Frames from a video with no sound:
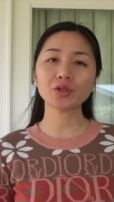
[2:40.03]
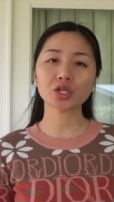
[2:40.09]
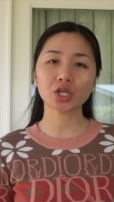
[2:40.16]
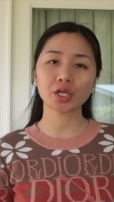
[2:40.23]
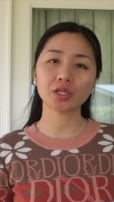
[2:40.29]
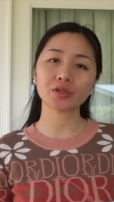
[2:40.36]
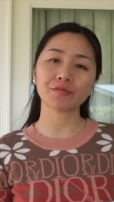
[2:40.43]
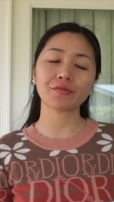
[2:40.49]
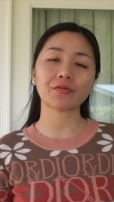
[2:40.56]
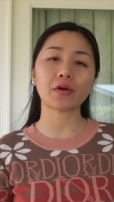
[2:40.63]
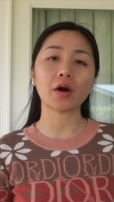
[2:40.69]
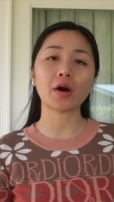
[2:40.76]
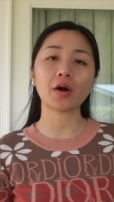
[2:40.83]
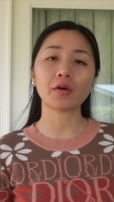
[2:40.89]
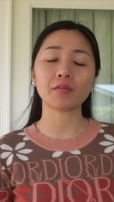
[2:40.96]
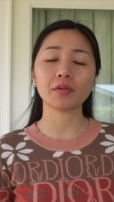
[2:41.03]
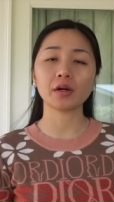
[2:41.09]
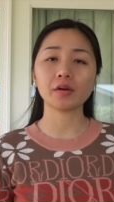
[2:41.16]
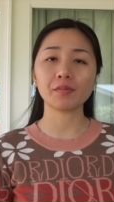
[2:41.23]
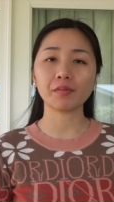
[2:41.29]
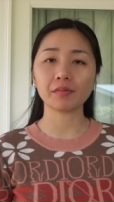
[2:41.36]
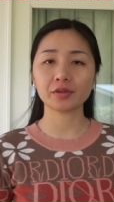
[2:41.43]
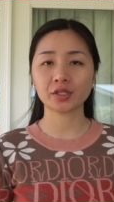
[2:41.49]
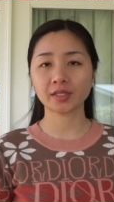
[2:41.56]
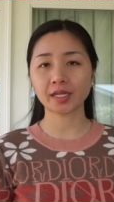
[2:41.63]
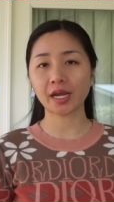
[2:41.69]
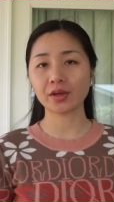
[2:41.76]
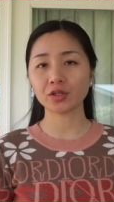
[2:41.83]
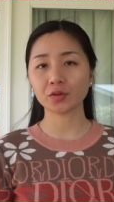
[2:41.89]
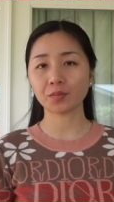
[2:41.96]
change from a
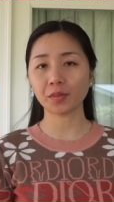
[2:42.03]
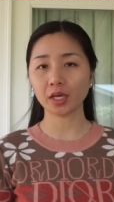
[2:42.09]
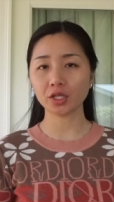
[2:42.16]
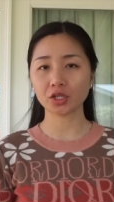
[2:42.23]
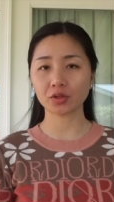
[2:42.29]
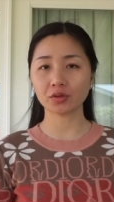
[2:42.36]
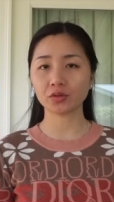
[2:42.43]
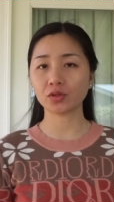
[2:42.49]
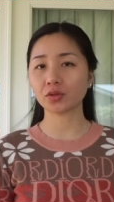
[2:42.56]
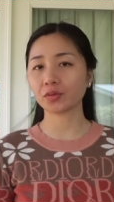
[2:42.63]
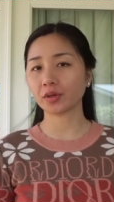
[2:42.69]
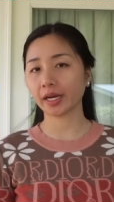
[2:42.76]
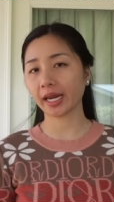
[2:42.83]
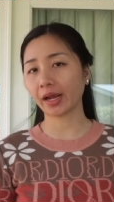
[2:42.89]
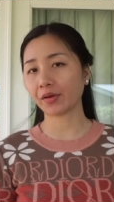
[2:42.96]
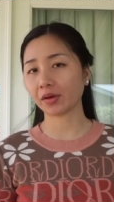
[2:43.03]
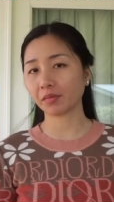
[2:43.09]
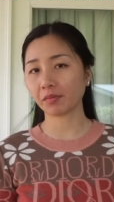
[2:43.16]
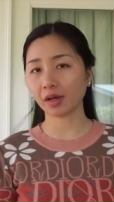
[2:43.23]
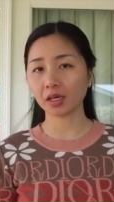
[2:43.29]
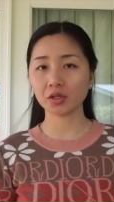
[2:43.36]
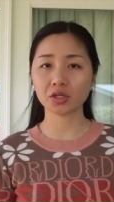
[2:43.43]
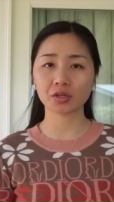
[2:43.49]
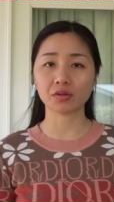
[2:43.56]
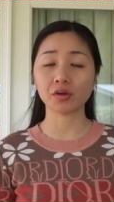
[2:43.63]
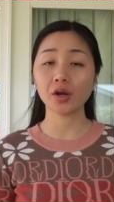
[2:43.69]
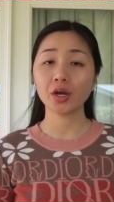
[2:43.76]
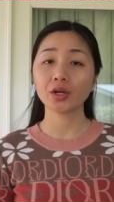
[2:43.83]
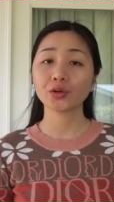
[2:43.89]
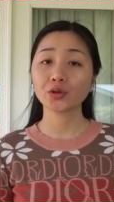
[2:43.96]
science major to accounting major,
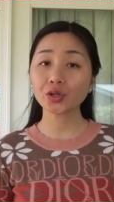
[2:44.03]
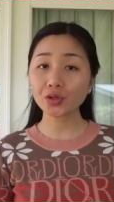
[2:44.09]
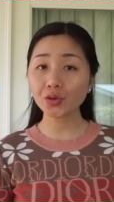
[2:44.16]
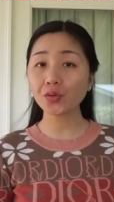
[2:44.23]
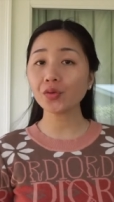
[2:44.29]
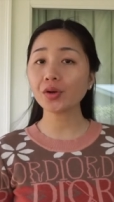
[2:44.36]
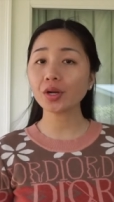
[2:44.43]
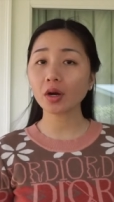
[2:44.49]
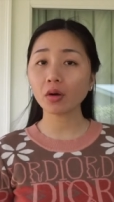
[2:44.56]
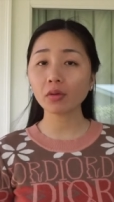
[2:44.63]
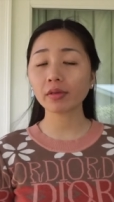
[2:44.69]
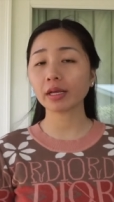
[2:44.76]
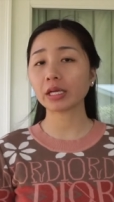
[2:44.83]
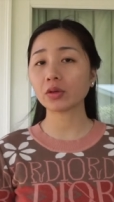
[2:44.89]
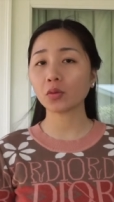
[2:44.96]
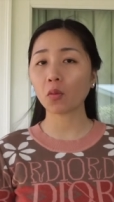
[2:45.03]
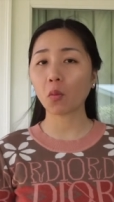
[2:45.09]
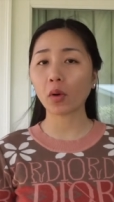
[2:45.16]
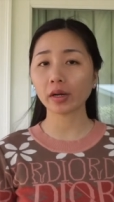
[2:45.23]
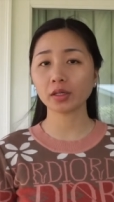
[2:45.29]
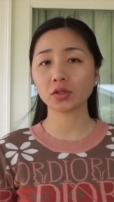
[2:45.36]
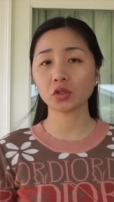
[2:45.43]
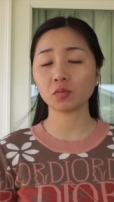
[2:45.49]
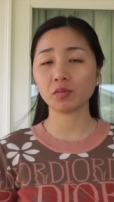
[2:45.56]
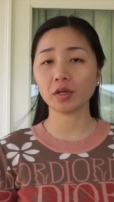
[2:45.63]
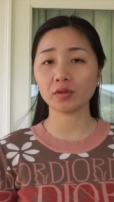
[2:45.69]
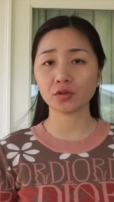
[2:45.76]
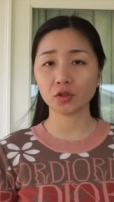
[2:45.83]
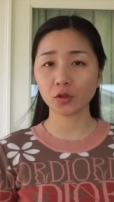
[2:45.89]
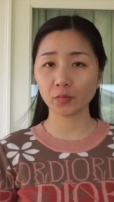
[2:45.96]
did you know that you wanted to be a
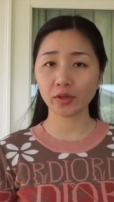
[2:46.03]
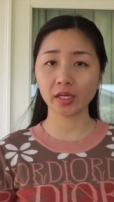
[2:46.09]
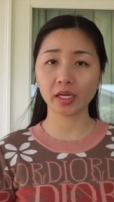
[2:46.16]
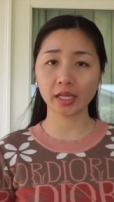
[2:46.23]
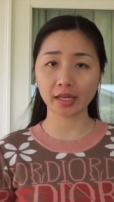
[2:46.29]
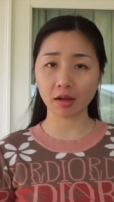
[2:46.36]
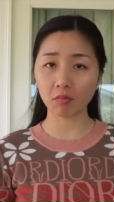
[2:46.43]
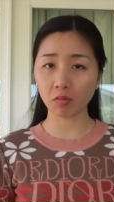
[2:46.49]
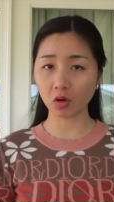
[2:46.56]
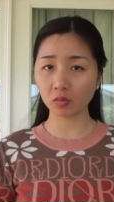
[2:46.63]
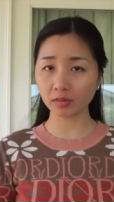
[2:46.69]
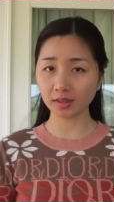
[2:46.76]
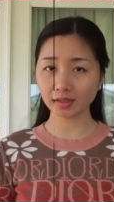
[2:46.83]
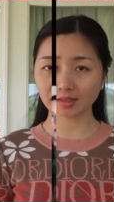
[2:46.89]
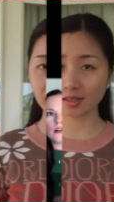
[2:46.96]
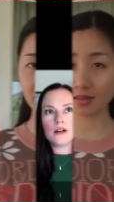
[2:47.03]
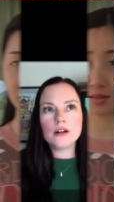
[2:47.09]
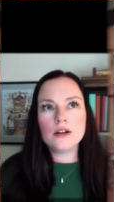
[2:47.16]
CPA at that moment?